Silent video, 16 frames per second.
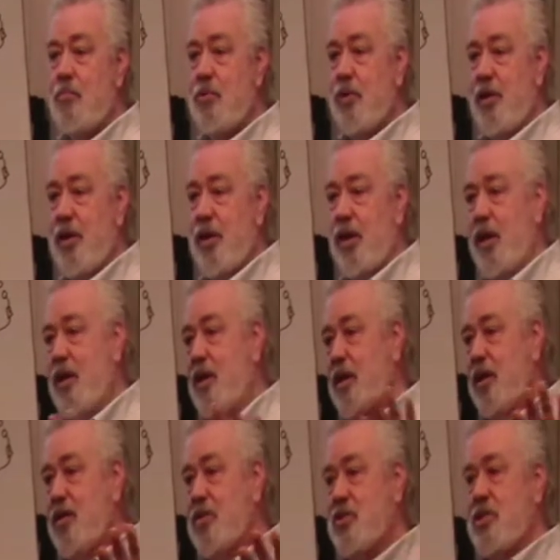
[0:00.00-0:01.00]
put it in
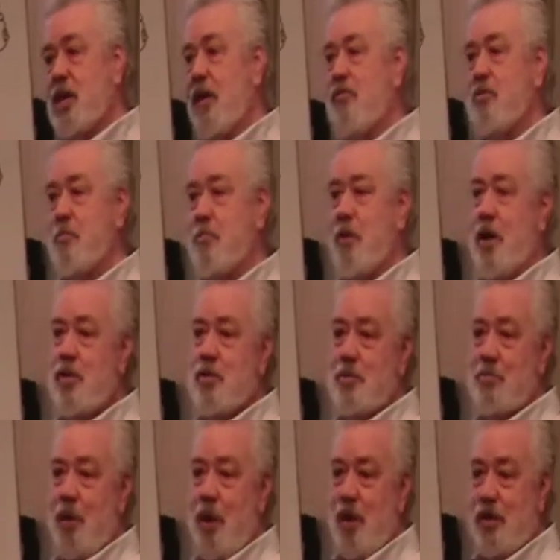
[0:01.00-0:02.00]
a safe
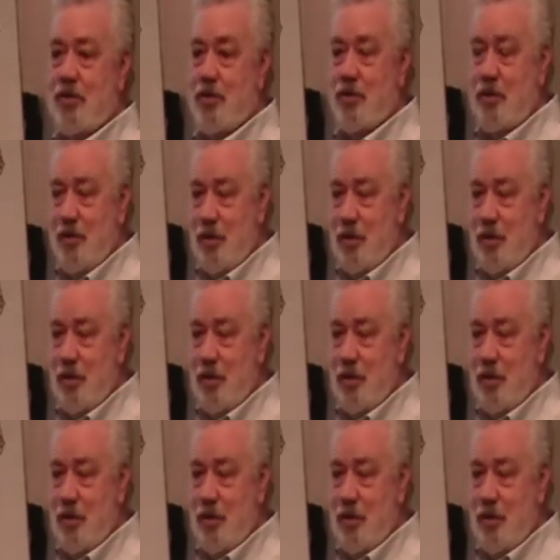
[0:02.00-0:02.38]
deposit box,